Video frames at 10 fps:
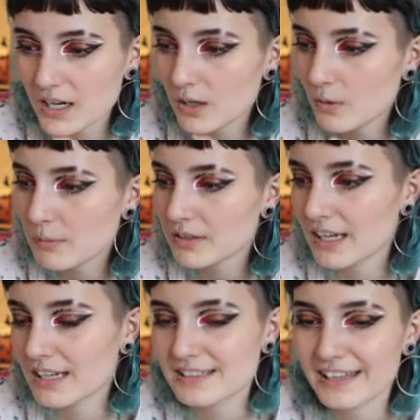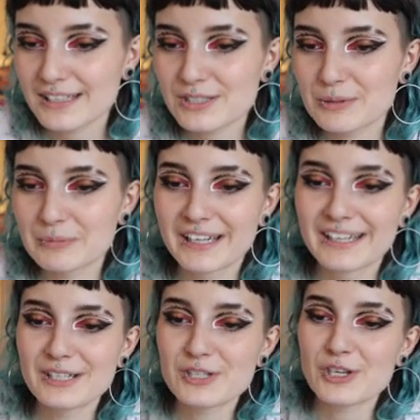Wow, I'm gonna add that to
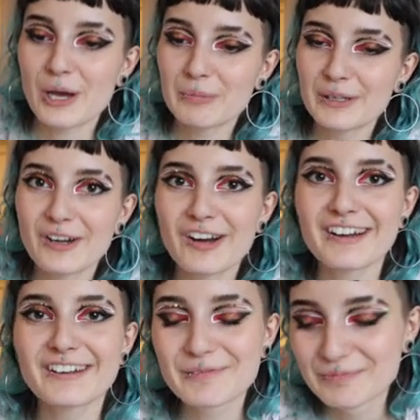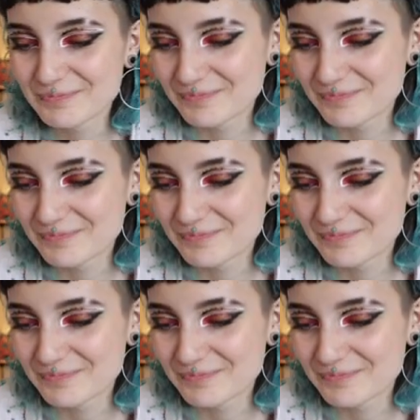my shopping cart.